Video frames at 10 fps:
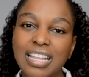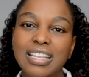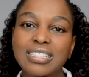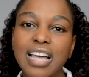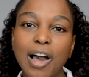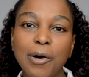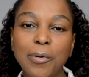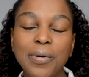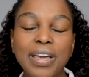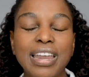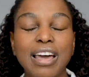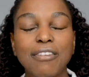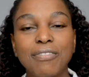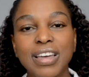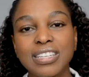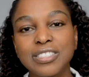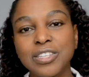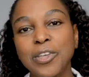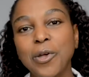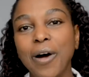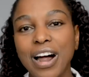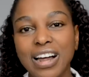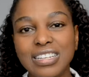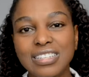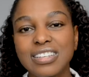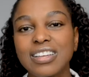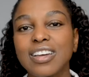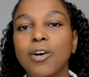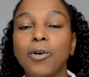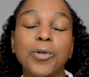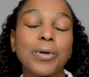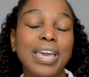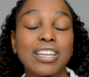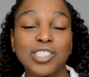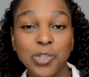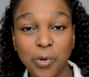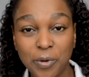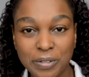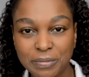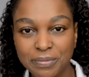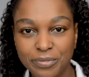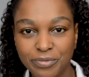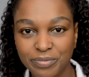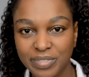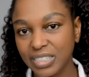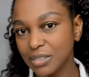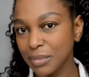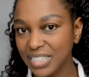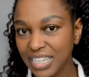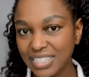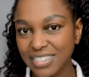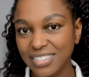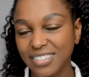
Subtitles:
That's how it affects your heart, or you get a stroke. Does it make sense?